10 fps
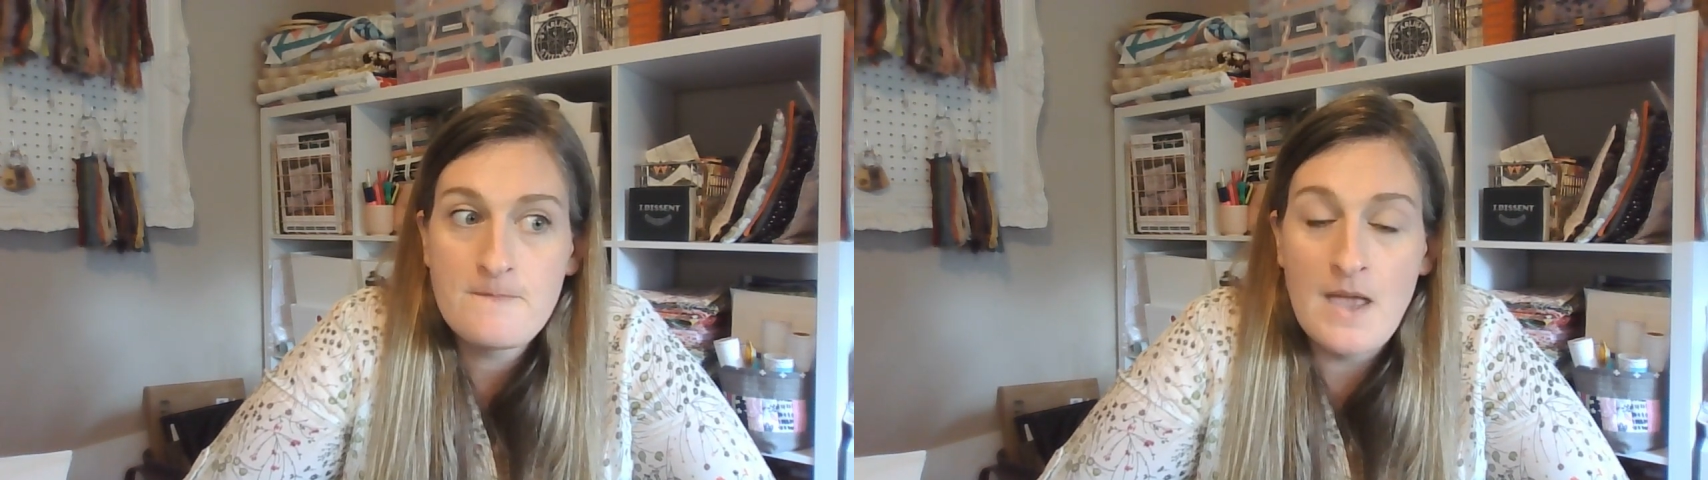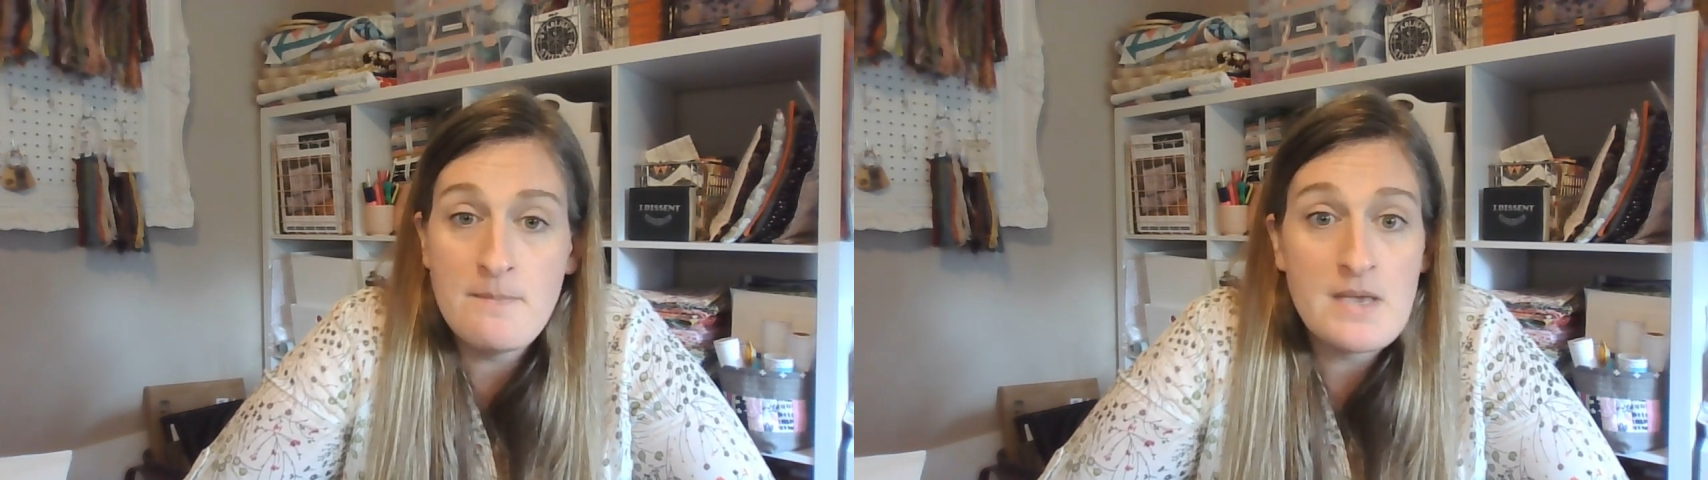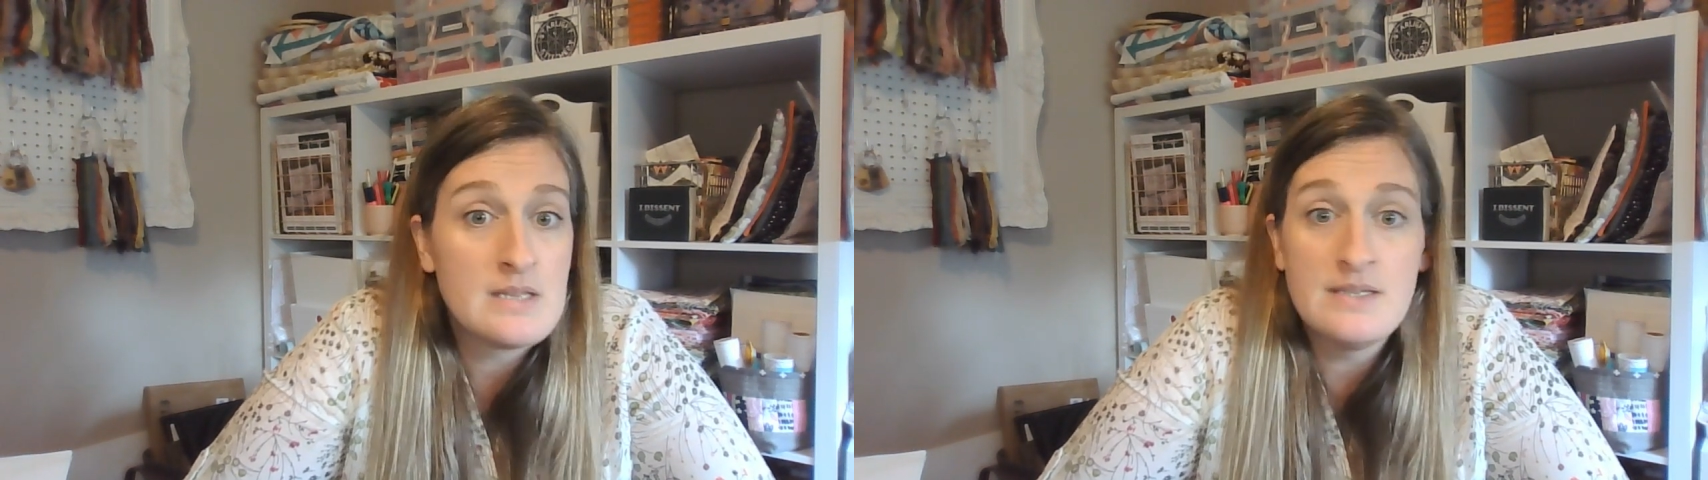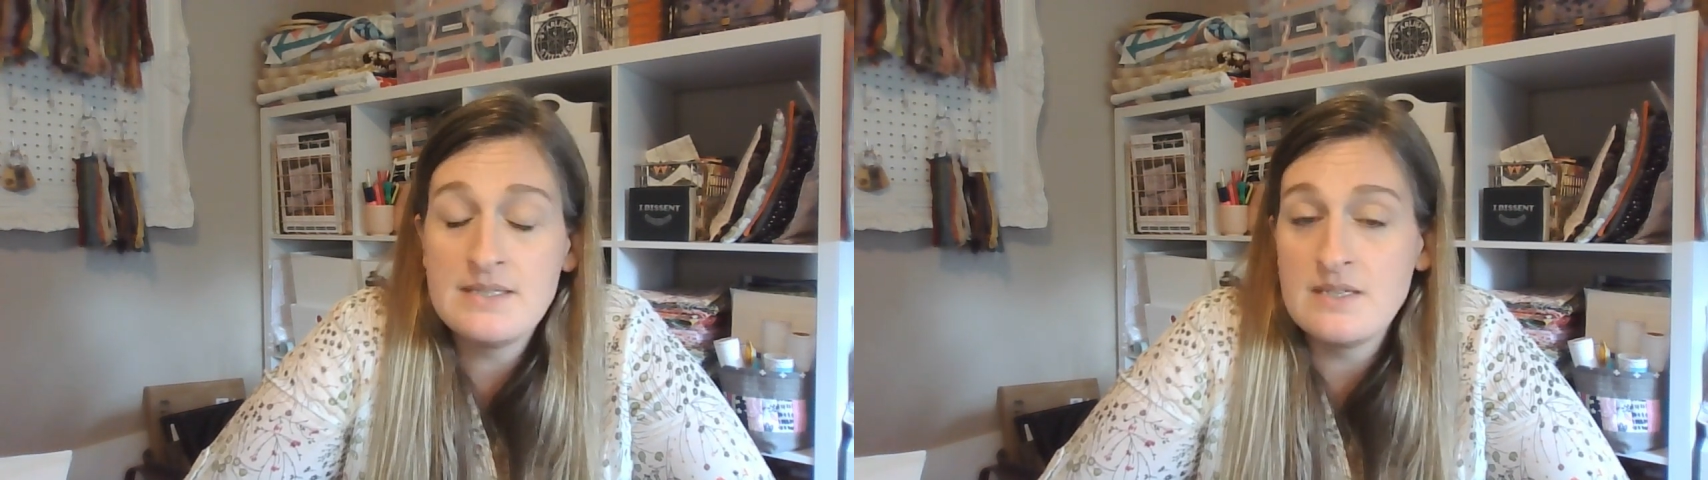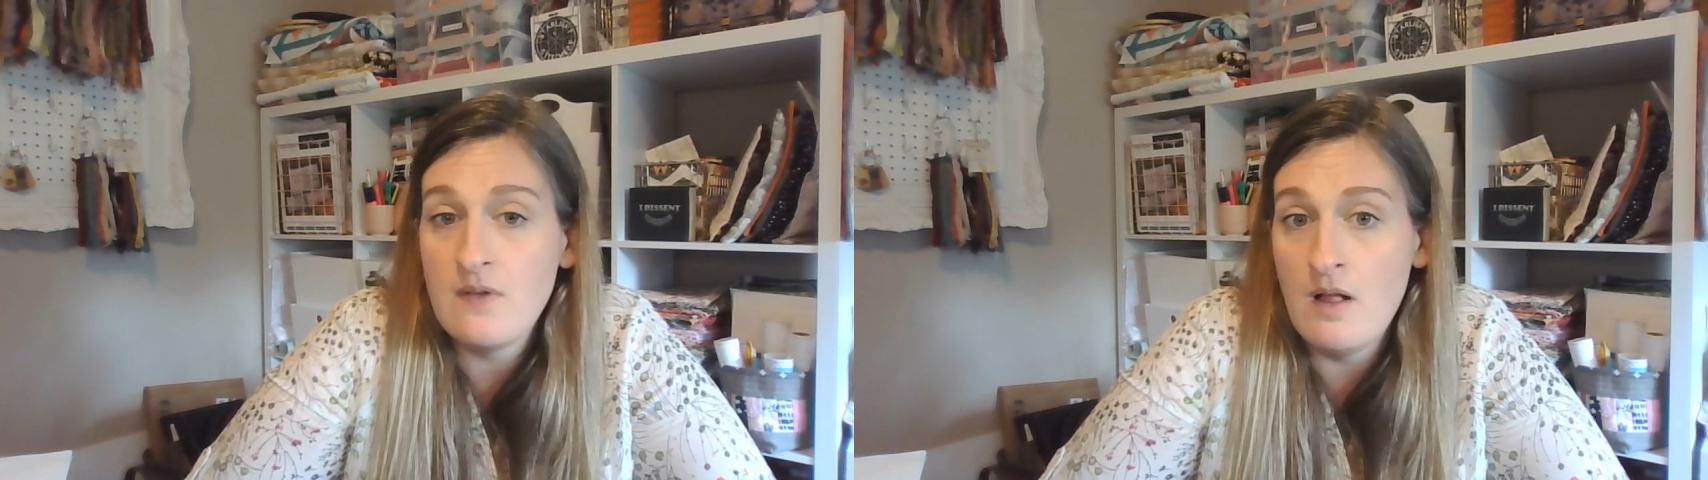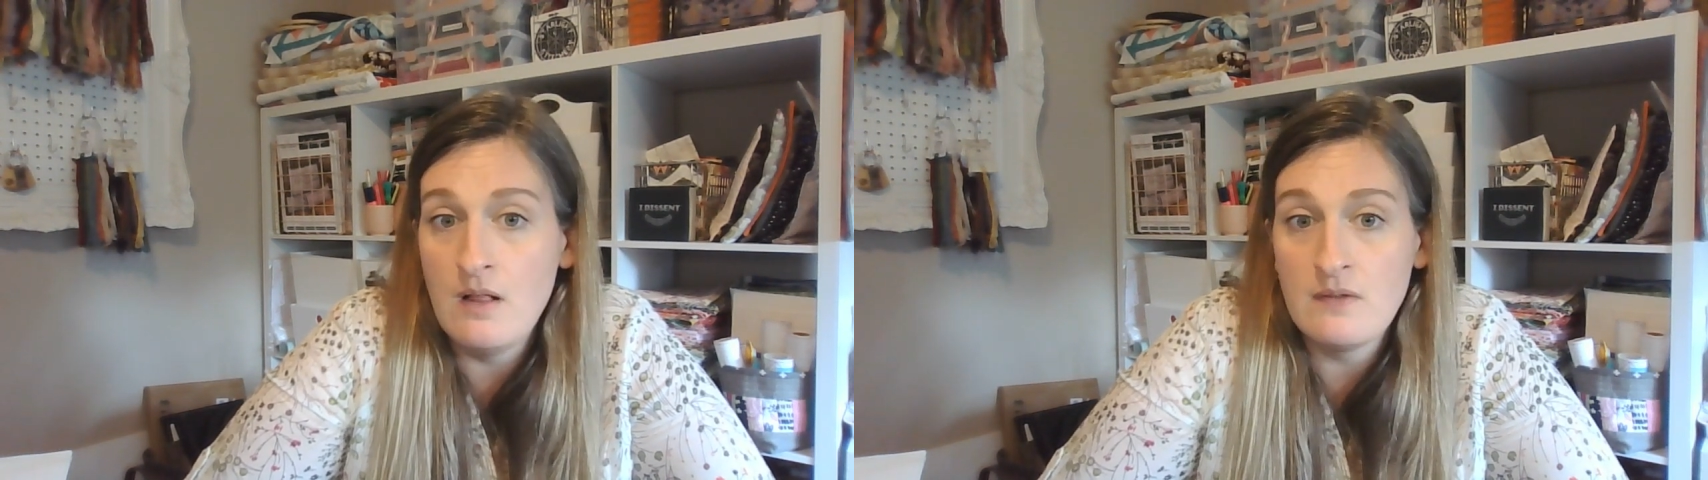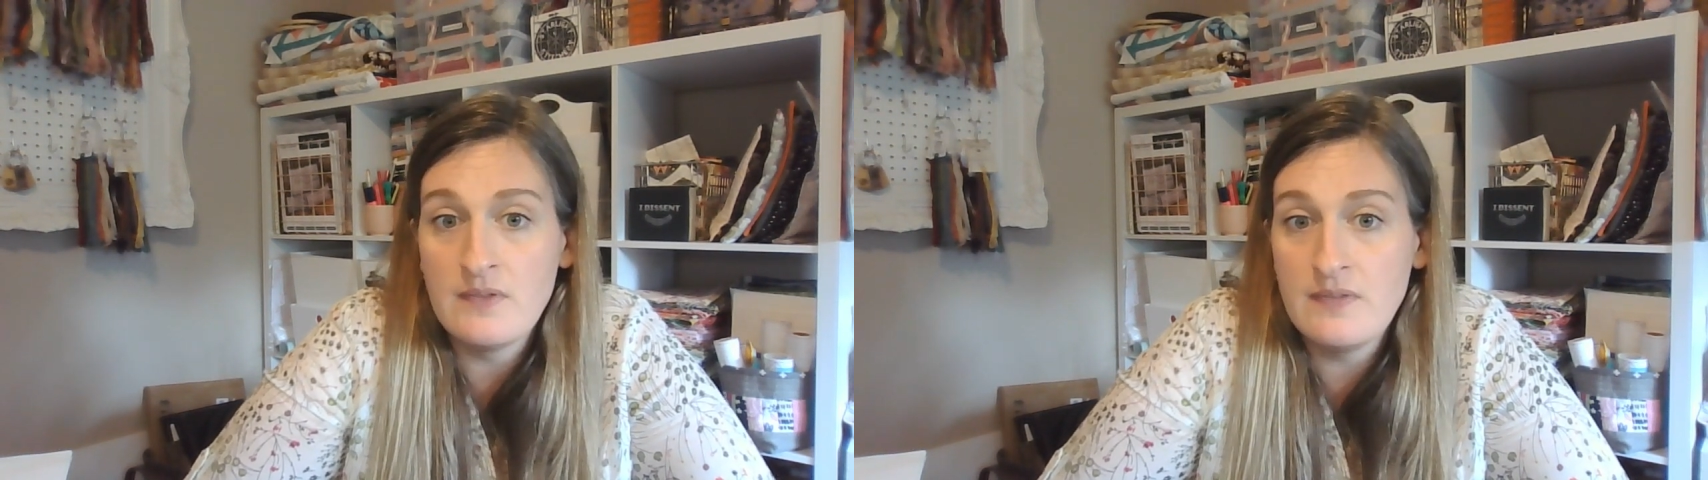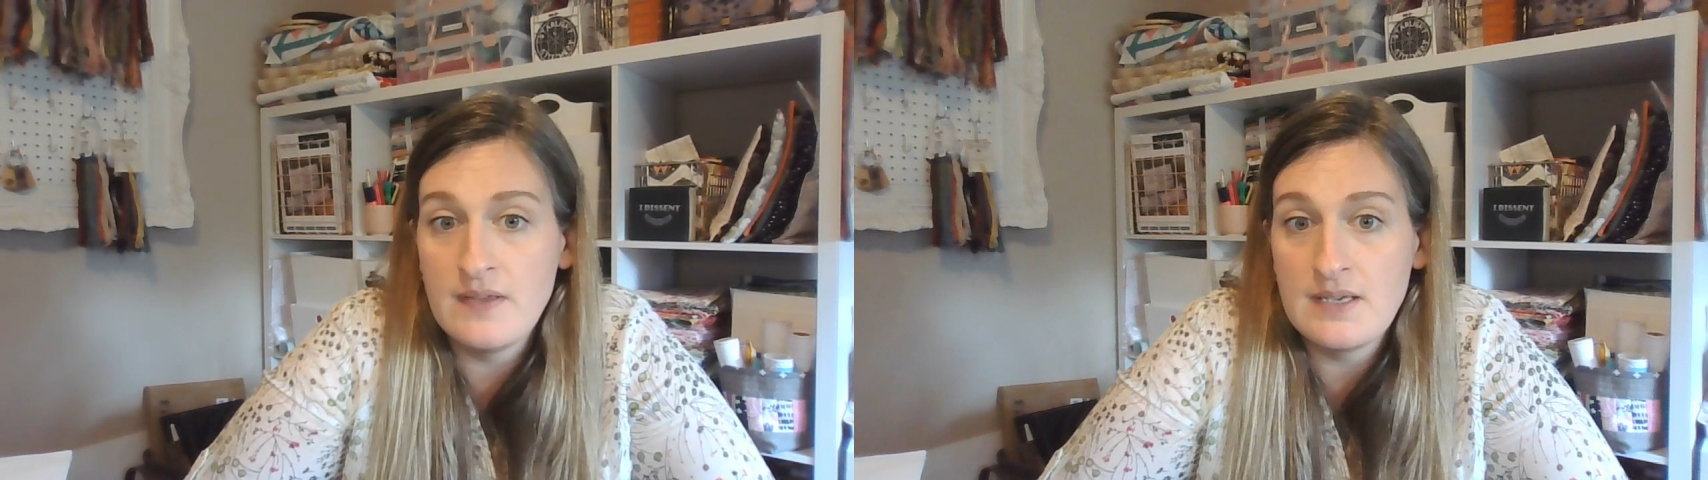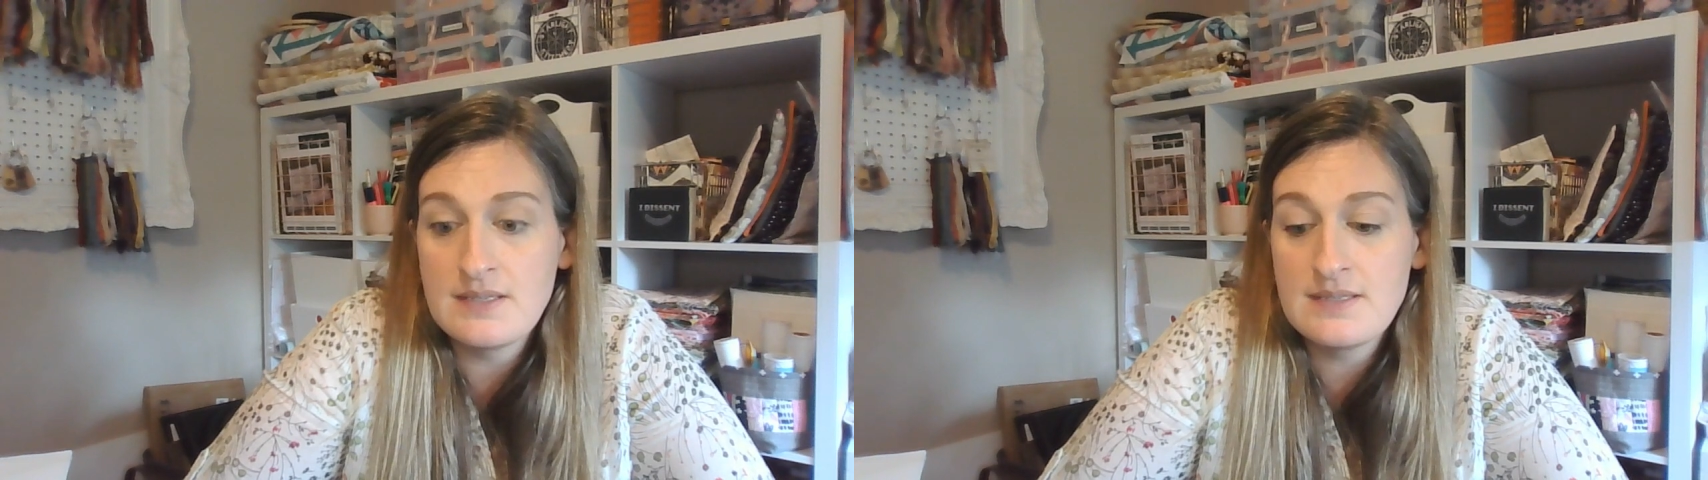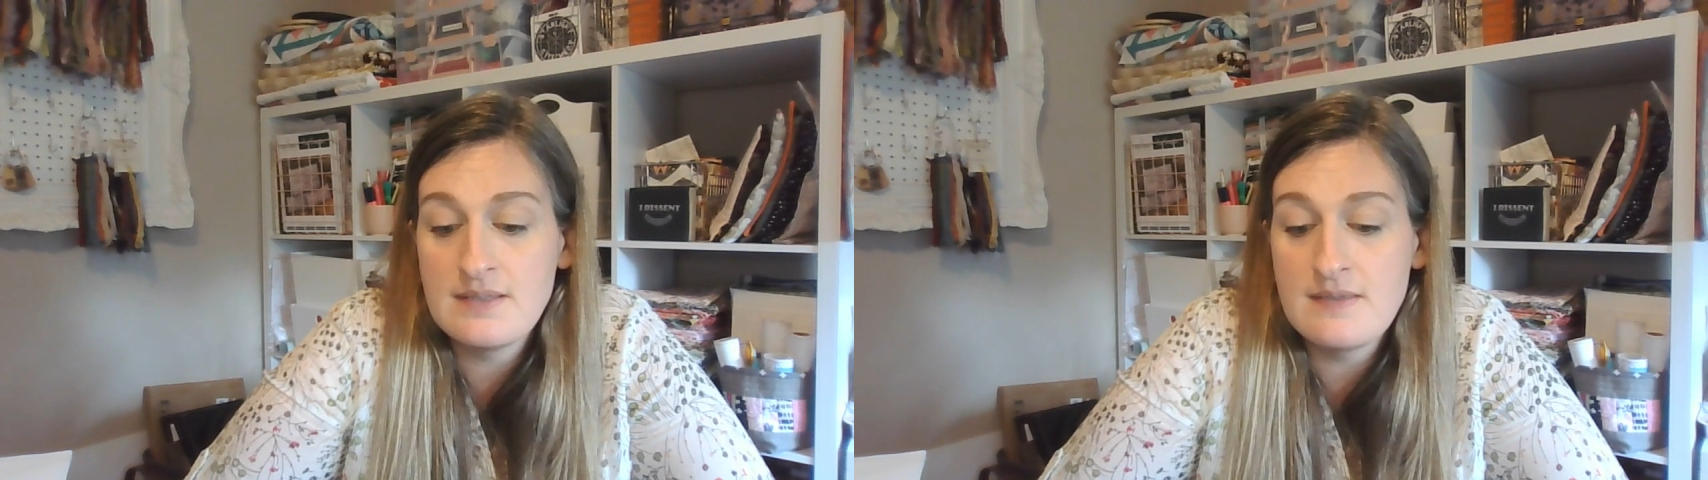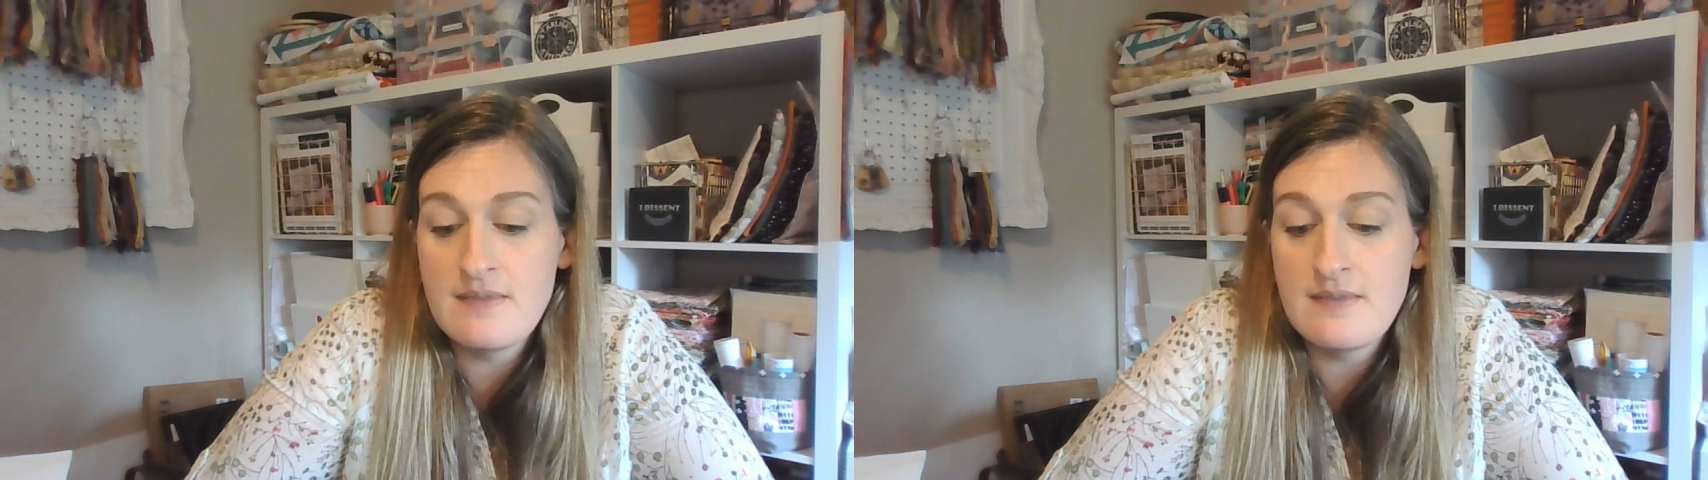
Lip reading: and made a list of all of the things